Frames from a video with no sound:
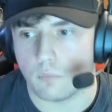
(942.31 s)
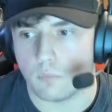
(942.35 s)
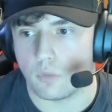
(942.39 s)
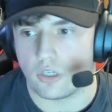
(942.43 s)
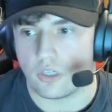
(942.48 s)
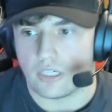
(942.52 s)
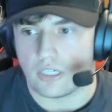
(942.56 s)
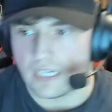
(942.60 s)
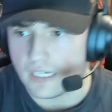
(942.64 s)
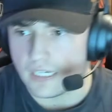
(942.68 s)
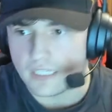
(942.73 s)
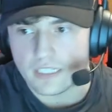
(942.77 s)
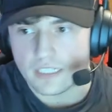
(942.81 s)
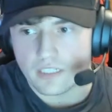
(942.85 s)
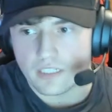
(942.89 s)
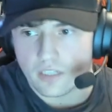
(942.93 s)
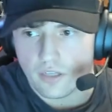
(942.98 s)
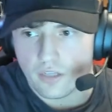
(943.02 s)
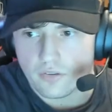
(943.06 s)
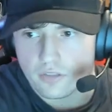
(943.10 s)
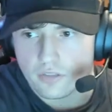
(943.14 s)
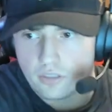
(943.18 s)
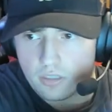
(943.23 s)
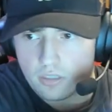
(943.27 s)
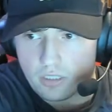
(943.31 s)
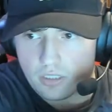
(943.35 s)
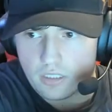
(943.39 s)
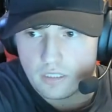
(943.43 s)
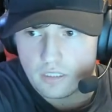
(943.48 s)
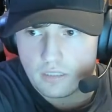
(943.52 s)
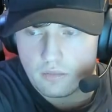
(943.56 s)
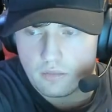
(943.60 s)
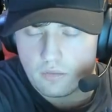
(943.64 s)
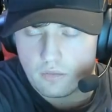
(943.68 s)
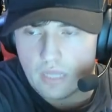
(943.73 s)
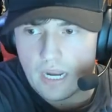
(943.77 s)
We're getting
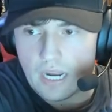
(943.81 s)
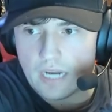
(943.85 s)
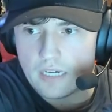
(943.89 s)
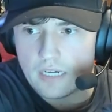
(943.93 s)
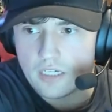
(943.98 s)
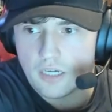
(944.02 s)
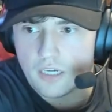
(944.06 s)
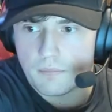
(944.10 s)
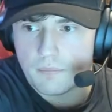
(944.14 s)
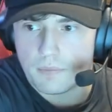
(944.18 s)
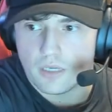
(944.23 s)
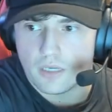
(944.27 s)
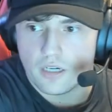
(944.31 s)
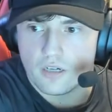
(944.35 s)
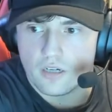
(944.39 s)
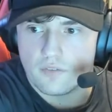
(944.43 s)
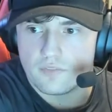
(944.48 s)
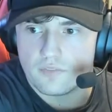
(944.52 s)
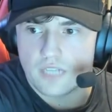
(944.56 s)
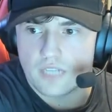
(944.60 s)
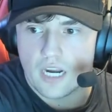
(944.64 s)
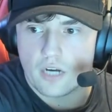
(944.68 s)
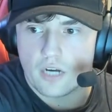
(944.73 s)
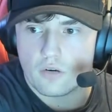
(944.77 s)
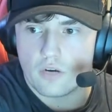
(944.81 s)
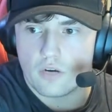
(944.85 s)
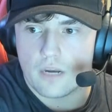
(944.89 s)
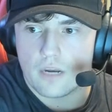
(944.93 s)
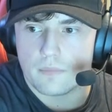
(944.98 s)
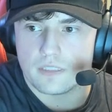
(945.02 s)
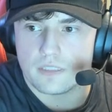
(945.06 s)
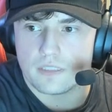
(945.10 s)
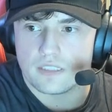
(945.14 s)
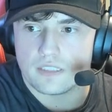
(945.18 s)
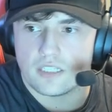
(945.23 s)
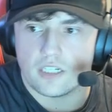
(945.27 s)
another lineup of
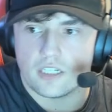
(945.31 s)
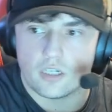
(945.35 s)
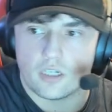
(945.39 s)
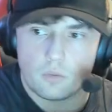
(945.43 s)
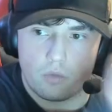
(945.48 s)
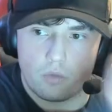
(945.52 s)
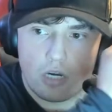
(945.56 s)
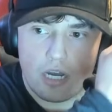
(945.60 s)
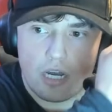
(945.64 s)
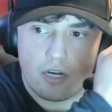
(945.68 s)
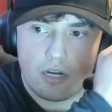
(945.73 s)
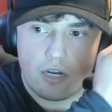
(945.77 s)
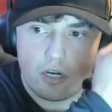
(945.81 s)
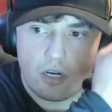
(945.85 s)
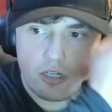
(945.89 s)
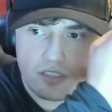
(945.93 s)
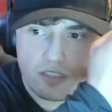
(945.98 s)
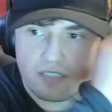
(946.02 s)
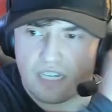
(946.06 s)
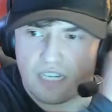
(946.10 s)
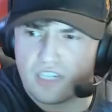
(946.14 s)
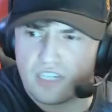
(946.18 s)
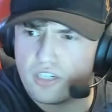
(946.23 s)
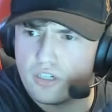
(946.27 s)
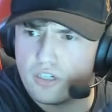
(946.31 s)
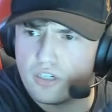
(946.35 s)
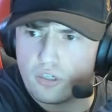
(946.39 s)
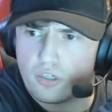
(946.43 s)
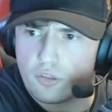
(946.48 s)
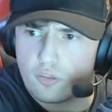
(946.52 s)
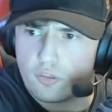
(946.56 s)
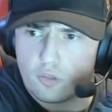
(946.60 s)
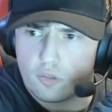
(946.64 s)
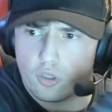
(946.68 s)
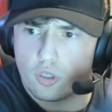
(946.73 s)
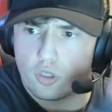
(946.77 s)
dioramas here. We're on our second or
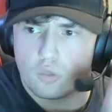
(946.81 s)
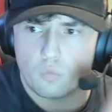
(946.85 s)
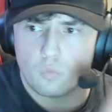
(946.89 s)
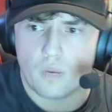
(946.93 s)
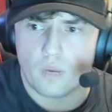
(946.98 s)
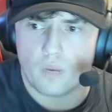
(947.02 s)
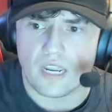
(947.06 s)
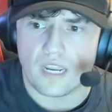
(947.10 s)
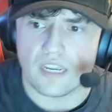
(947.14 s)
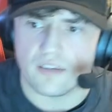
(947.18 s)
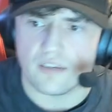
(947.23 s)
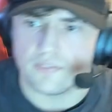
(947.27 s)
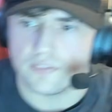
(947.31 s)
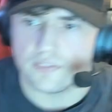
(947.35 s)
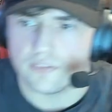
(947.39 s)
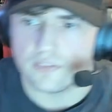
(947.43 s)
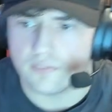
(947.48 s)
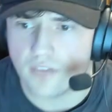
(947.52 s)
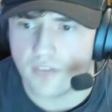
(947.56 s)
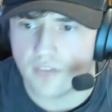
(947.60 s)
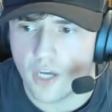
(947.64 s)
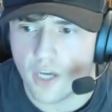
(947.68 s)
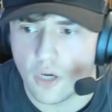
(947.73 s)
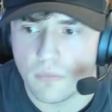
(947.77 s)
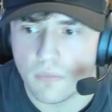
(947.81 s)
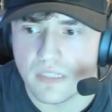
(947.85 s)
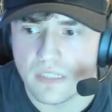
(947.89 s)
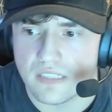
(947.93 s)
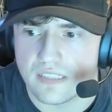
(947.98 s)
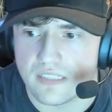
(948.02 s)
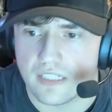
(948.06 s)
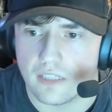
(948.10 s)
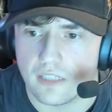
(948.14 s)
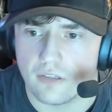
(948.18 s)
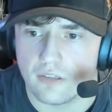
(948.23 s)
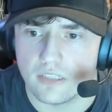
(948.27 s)
third wave of Helmet
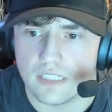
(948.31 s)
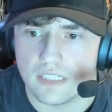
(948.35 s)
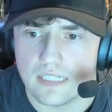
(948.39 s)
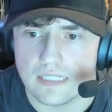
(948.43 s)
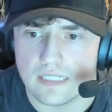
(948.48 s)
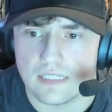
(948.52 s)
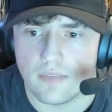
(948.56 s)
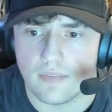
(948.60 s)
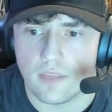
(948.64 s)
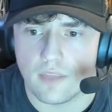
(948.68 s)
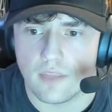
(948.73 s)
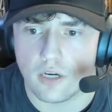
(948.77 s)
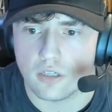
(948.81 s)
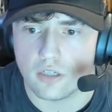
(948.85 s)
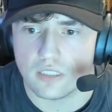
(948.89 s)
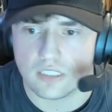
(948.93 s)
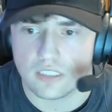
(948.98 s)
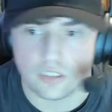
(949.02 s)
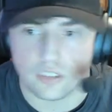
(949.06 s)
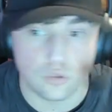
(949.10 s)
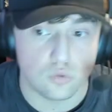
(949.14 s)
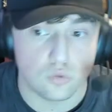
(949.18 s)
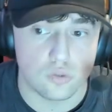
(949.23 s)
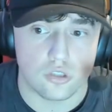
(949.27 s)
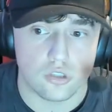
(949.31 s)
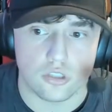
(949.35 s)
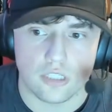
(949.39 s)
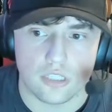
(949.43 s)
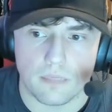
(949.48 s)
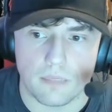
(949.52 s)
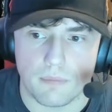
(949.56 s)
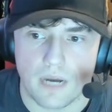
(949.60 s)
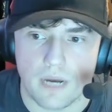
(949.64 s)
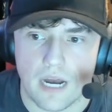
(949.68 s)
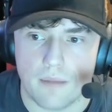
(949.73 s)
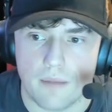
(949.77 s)
series, and they're hugely
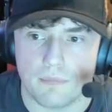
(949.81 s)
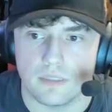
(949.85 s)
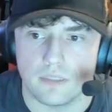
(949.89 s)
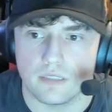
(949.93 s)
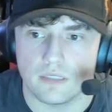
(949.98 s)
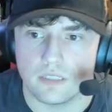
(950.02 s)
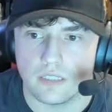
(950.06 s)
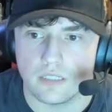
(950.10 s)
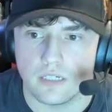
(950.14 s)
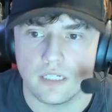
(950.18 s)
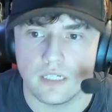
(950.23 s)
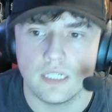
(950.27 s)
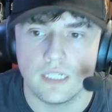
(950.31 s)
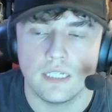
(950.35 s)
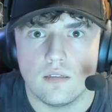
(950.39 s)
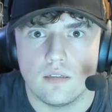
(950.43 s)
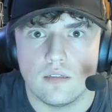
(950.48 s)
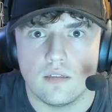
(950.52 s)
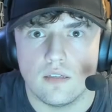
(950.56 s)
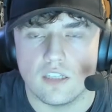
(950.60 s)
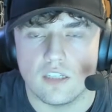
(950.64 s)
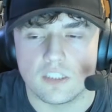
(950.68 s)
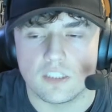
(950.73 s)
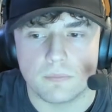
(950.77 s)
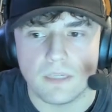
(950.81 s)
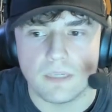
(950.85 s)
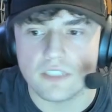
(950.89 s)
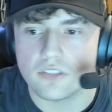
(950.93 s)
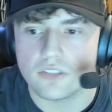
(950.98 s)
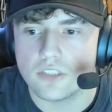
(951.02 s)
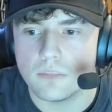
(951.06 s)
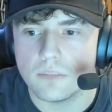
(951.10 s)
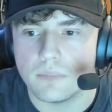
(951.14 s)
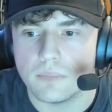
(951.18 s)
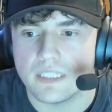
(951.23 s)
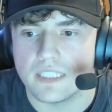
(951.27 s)
popular,
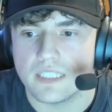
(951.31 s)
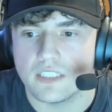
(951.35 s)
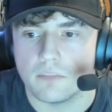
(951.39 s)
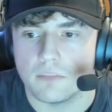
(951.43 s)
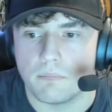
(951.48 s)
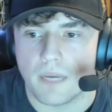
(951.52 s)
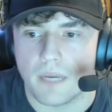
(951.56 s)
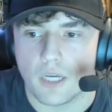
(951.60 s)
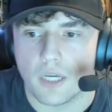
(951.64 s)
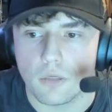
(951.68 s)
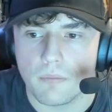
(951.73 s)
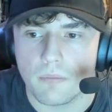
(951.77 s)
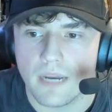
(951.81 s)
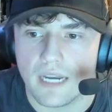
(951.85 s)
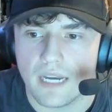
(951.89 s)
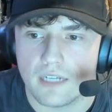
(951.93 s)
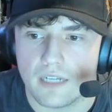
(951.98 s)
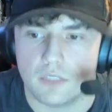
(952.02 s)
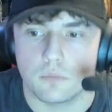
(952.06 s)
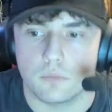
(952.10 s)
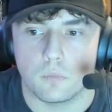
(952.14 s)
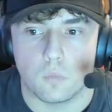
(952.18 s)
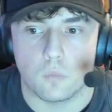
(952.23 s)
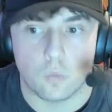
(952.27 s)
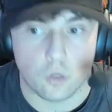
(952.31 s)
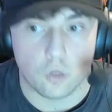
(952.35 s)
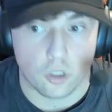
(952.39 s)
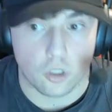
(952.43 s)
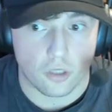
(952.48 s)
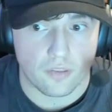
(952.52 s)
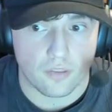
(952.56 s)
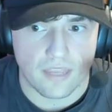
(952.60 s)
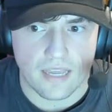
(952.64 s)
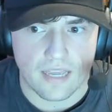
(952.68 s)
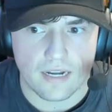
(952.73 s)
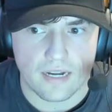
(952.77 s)
especially because battle packs
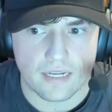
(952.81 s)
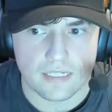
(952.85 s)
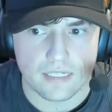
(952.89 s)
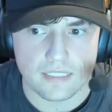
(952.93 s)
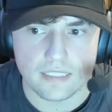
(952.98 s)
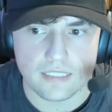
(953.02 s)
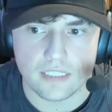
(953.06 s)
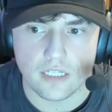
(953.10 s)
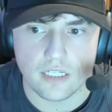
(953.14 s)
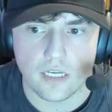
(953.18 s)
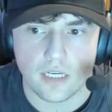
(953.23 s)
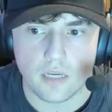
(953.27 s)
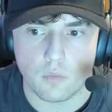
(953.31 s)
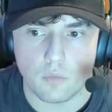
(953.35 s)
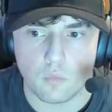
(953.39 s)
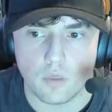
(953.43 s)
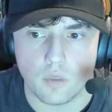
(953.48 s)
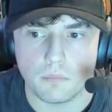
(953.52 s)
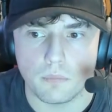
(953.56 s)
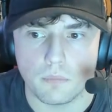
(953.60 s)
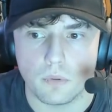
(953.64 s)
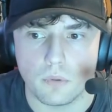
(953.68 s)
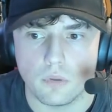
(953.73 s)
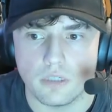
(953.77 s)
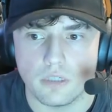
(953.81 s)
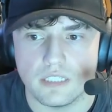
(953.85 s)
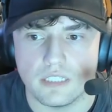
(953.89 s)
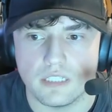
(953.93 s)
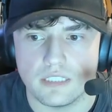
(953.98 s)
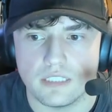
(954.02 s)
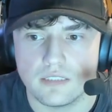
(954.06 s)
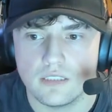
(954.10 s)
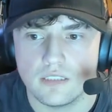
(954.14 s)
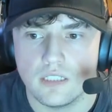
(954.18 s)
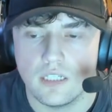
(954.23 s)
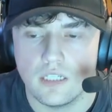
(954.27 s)
were that idea at one
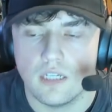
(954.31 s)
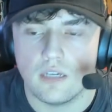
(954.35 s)
point.